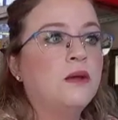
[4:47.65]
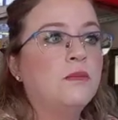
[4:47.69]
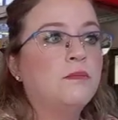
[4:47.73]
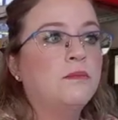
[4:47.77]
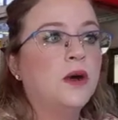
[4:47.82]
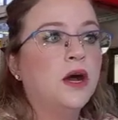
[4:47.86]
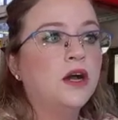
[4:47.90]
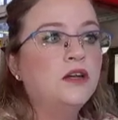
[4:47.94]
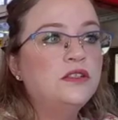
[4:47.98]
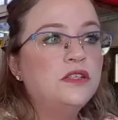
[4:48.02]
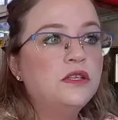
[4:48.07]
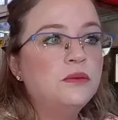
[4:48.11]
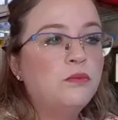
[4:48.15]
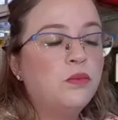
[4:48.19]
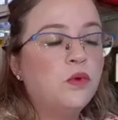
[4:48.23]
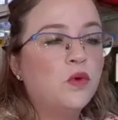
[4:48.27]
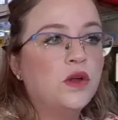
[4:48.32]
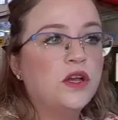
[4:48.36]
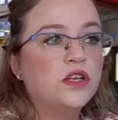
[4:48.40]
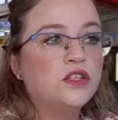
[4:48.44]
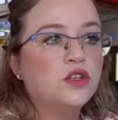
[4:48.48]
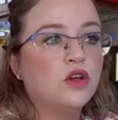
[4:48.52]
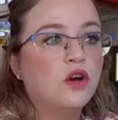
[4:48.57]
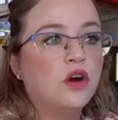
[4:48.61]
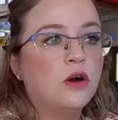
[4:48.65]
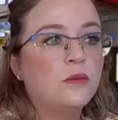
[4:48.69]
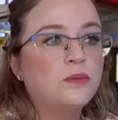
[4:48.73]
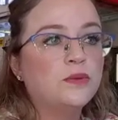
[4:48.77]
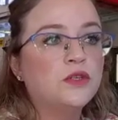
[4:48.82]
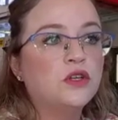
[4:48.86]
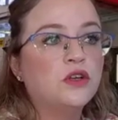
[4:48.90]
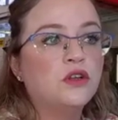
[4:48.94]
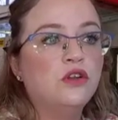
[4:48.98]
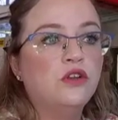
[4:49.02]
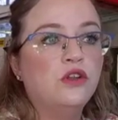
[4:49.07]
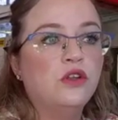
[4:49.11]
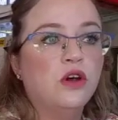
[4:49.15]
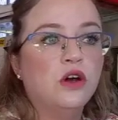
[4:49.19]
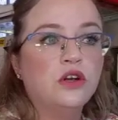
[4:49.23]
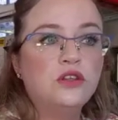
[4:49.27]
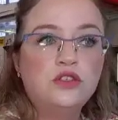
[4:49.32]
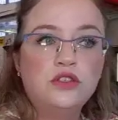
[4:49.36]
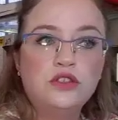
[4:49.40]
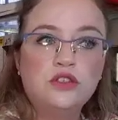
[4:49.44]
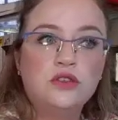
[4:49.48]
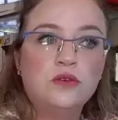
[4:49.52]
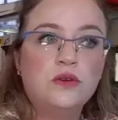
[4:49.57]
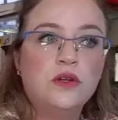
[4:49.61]
Most employers opt not
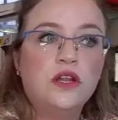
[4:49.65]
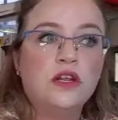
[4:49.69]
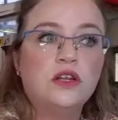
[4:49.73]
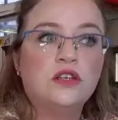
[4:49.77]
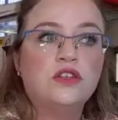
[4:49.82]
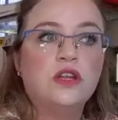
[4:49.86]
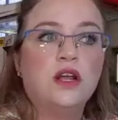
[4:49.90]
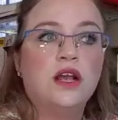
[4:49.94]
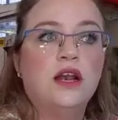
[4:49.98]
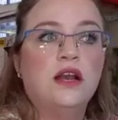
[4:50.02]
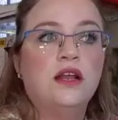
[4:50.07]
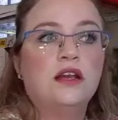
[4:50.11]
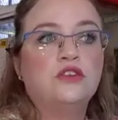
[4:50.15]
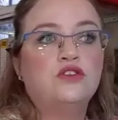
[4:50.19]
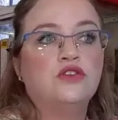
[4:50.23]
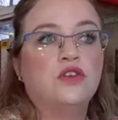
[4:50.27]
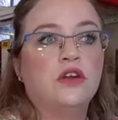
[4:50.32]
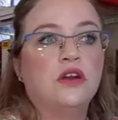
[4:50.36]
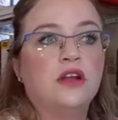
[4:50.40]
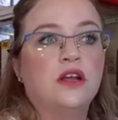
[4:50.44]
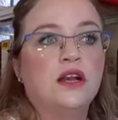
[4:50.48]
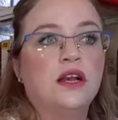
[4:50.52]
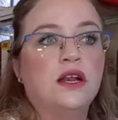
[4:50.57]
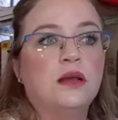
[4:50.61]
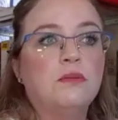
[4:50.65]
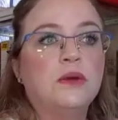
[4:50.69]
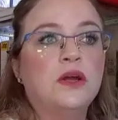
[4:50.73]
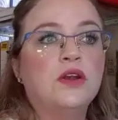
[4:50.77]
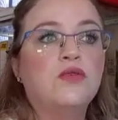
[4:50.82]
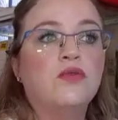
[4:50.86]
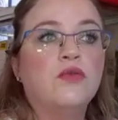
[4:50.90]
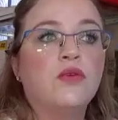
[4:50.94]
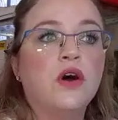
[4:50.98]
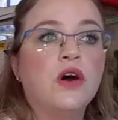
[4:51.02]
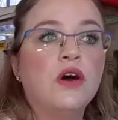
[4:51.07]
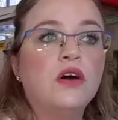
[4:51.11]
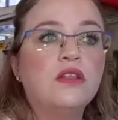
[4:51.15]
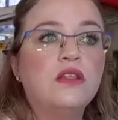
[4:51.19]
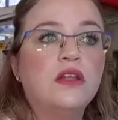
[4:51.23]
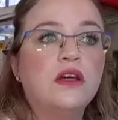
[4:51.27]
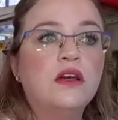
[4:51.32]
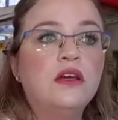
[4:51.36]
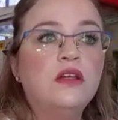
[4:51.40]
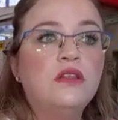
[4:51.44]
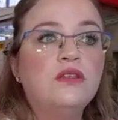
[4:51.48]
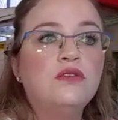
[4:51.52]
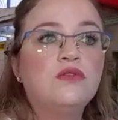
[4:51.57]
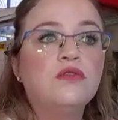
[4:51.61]
to do it electronically, but
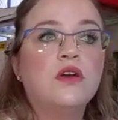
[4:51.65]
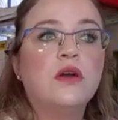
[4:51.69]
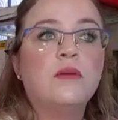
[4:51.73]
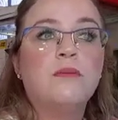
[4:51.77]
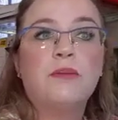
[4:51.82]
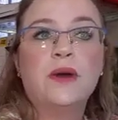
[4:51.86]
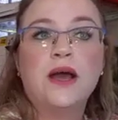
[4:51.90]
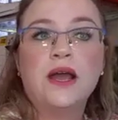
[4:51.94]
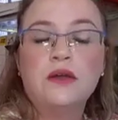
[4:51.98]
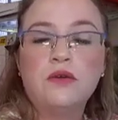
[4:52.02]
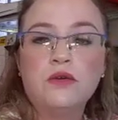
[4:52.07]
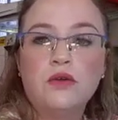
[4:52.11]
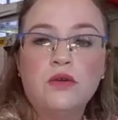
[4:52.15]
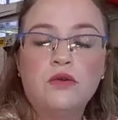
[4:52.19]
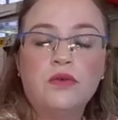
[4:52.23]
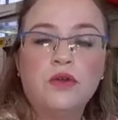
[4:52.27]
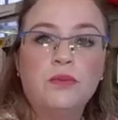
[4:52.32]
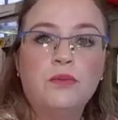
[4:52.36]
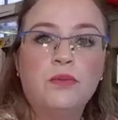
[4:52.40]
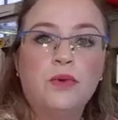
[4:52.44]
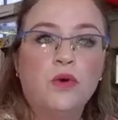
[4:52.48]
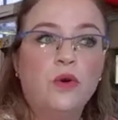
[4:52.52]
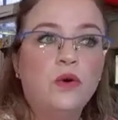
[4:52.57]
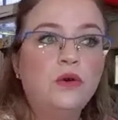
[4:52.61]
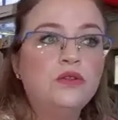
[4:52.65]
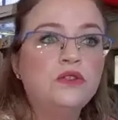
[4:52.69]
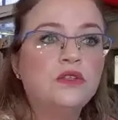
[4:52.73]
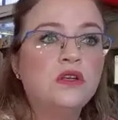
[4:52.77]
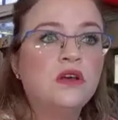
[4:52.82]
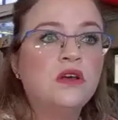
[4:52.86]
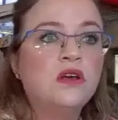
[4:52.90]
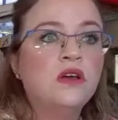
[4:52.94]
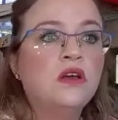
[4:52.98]
rather through a payroll report